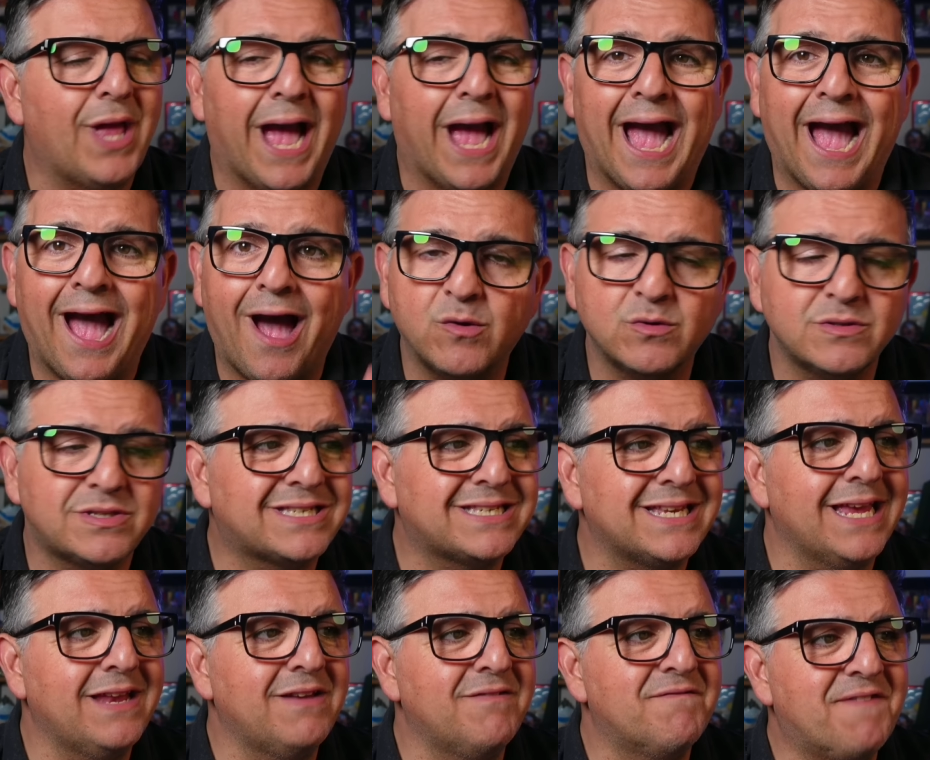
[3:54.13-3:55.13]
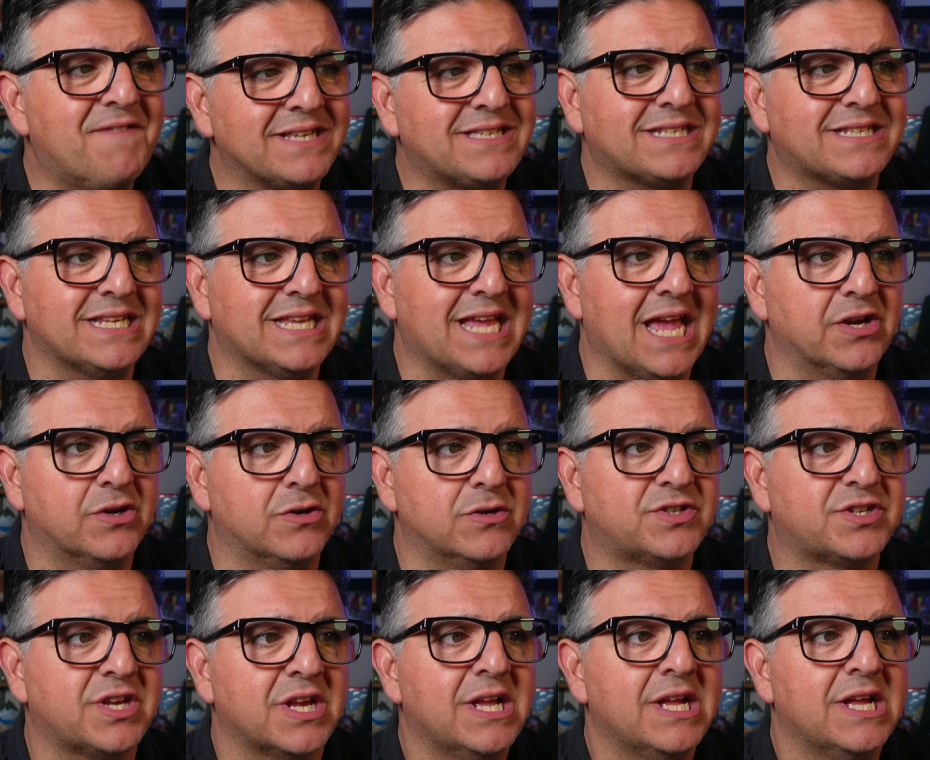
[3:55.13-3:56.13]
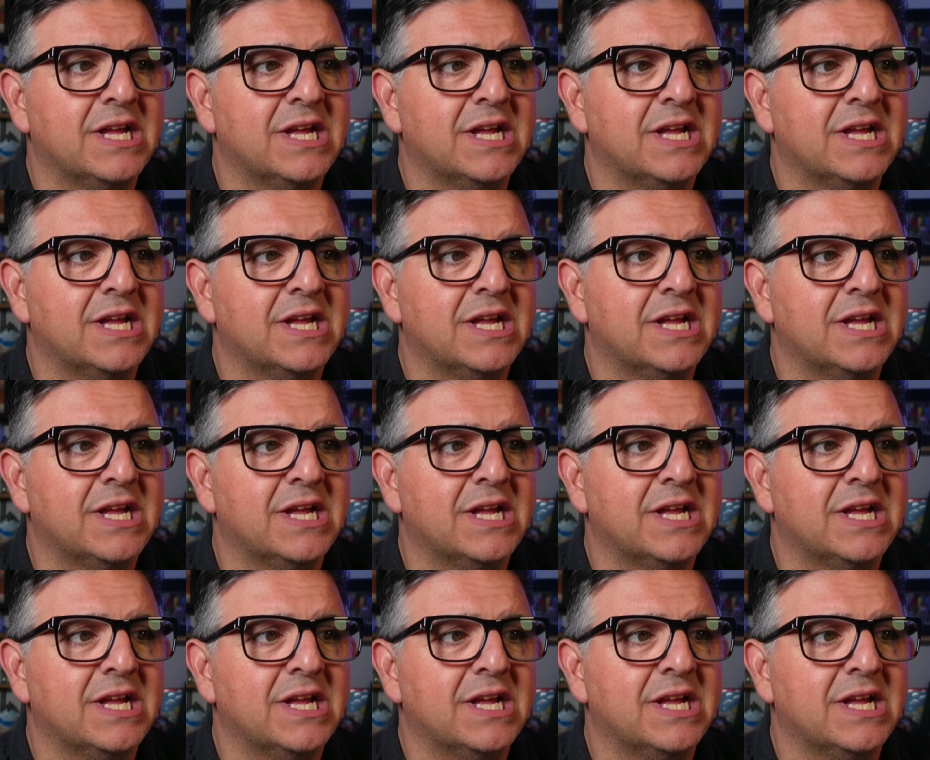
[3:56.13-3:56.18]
House investigators